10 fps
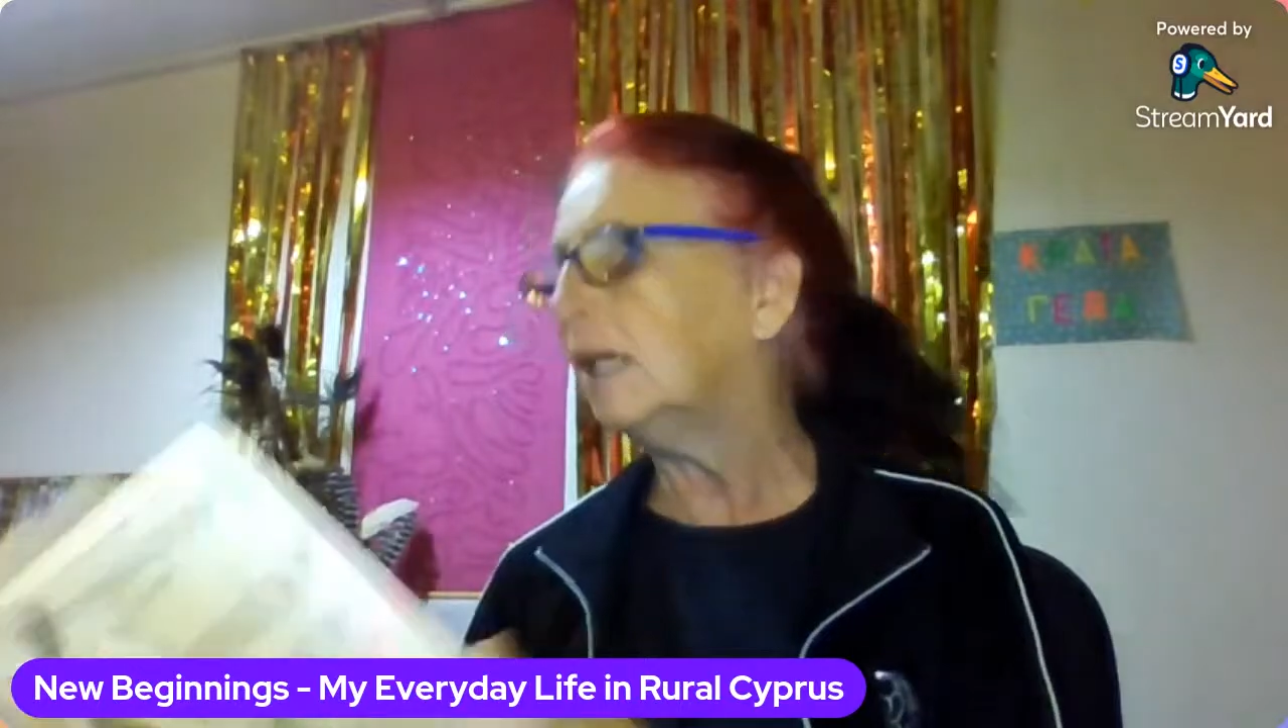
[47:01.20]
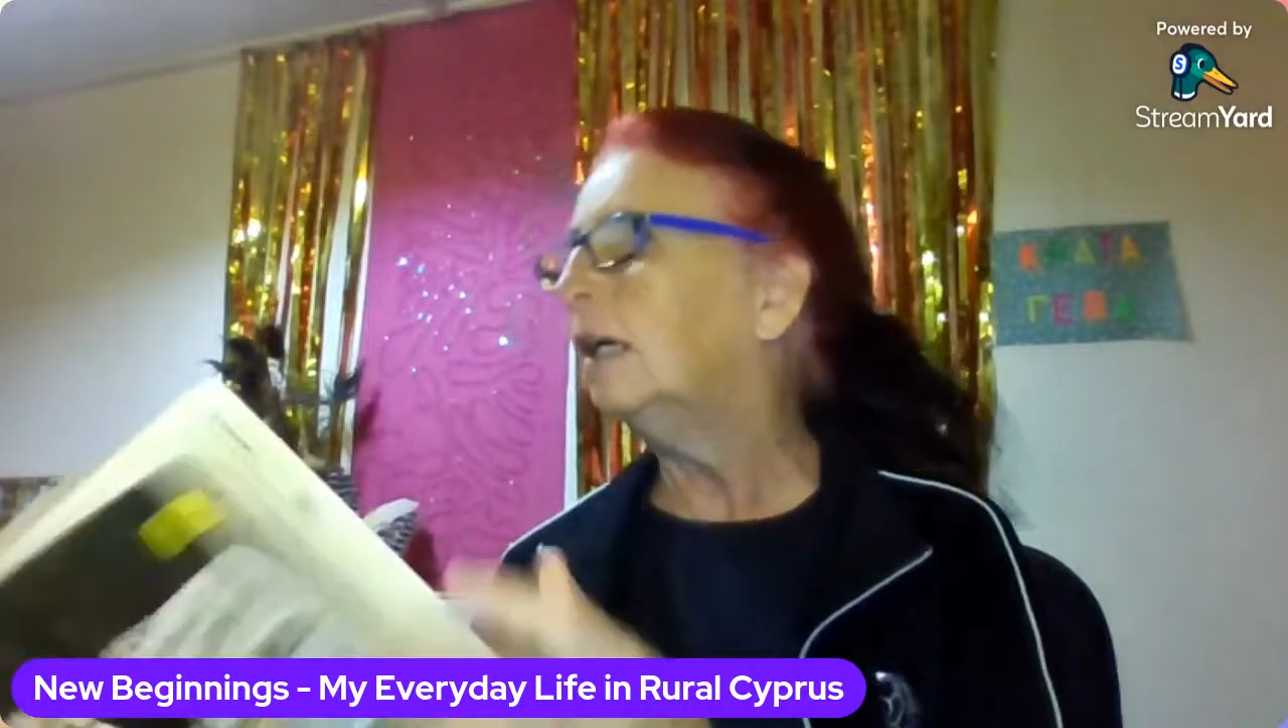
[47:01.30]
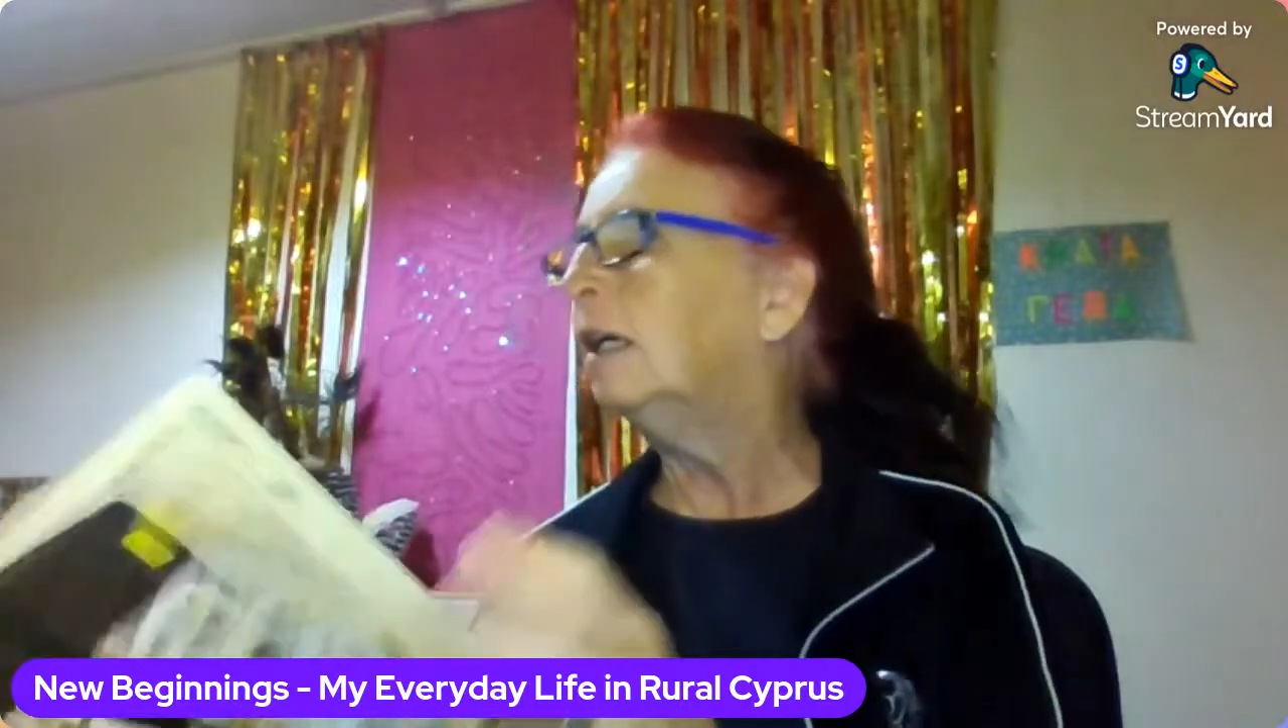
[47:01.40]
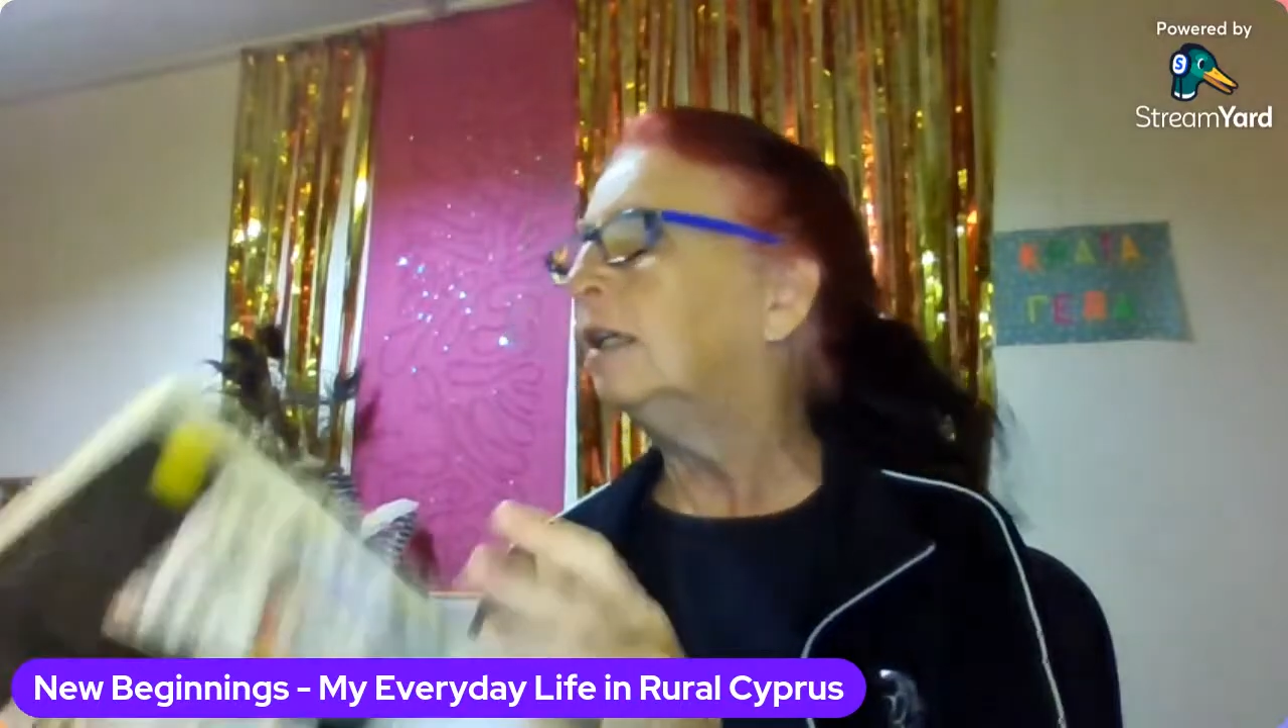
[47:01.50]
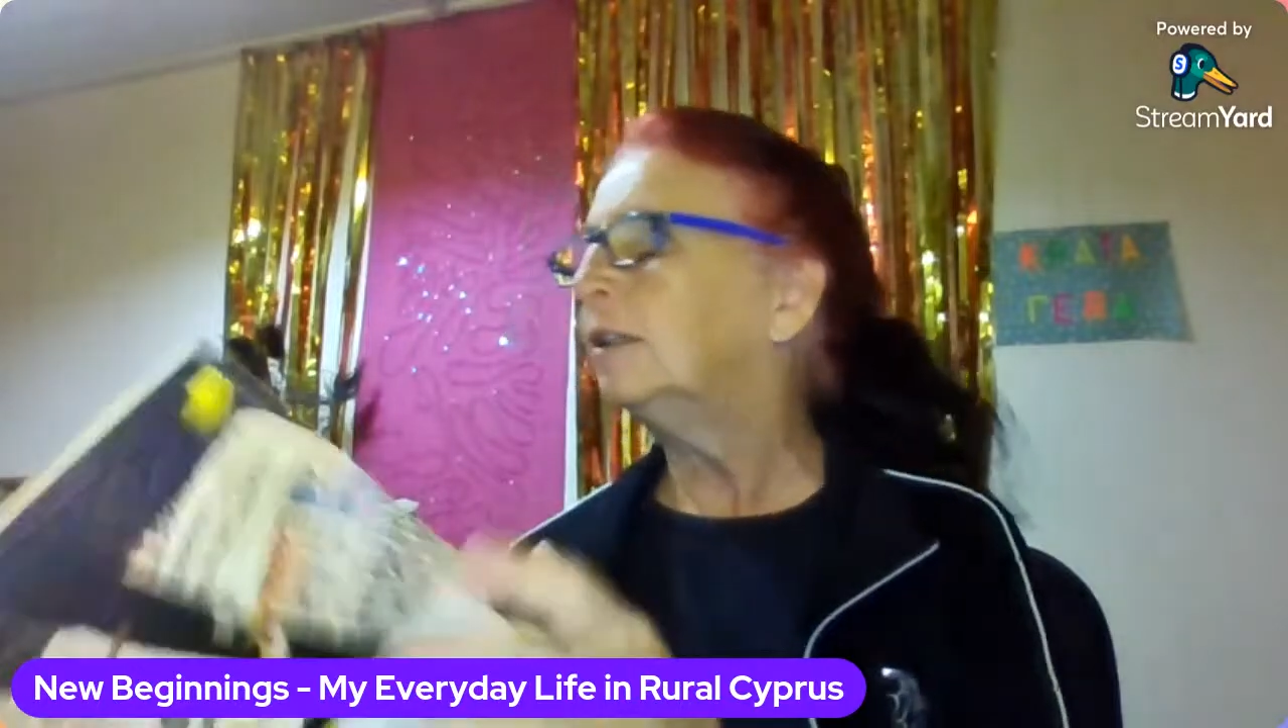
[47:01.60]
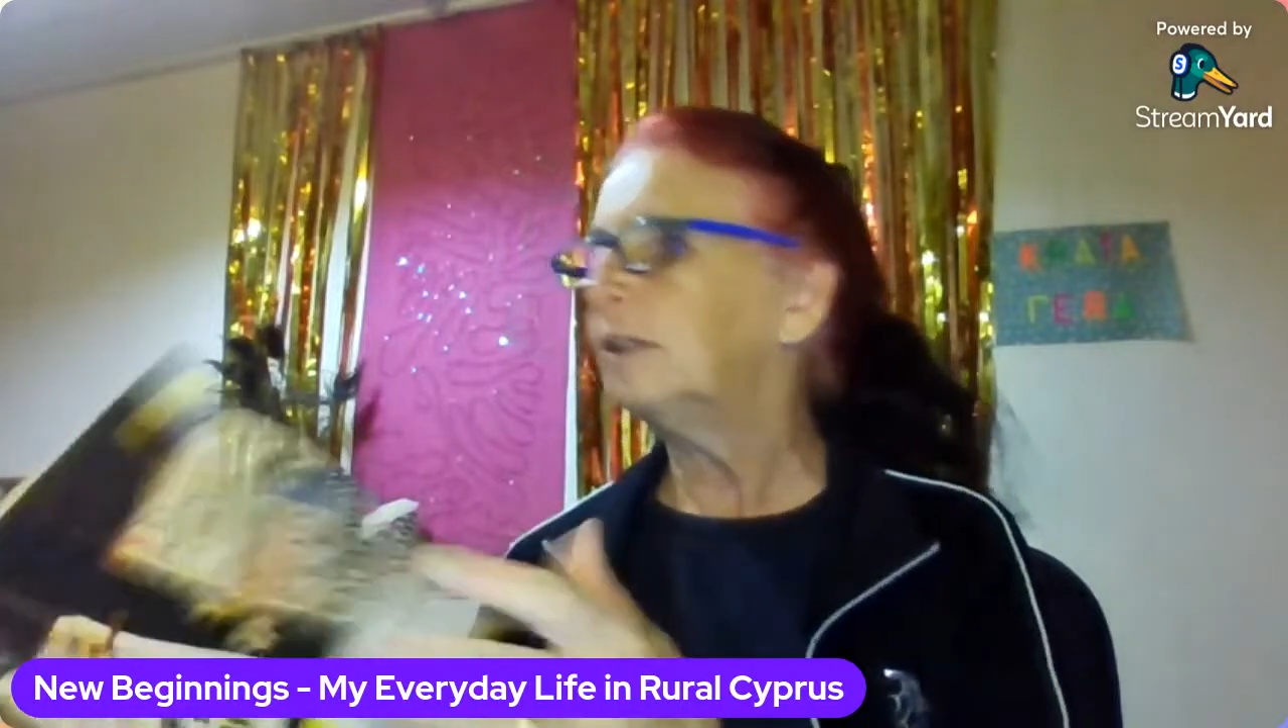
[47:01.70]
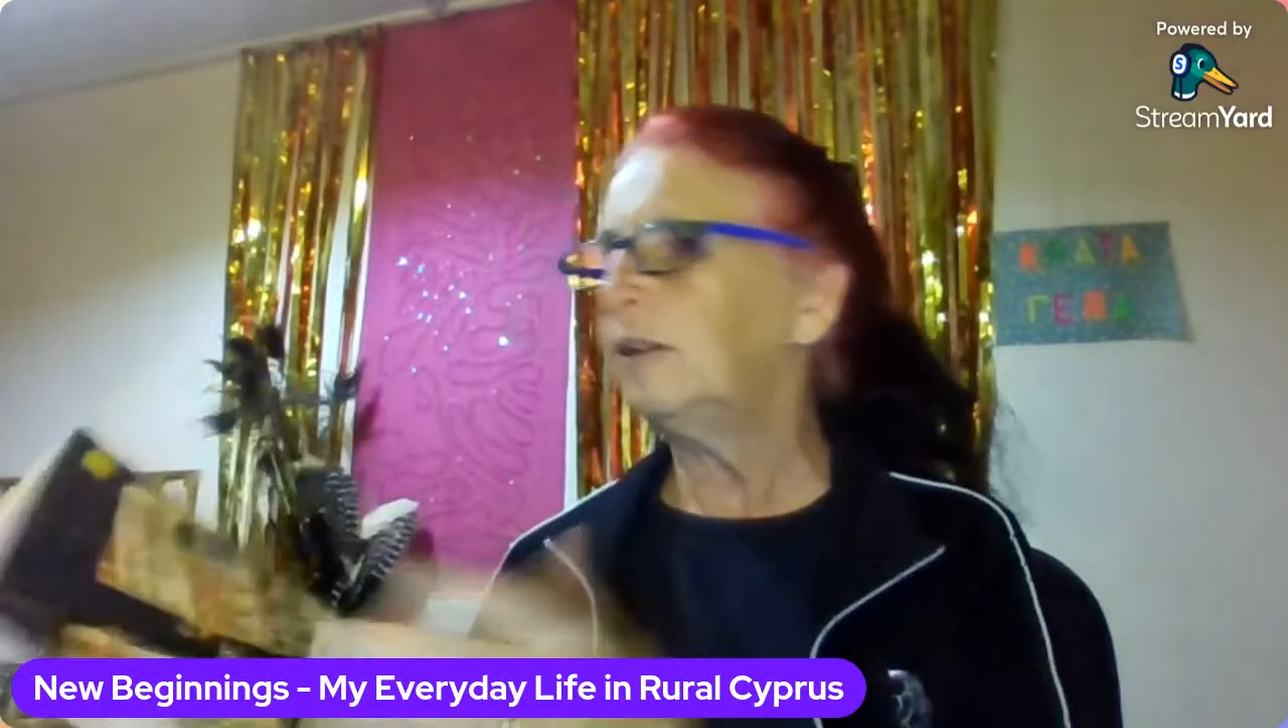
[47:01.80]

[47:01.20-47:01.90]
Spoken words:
so you've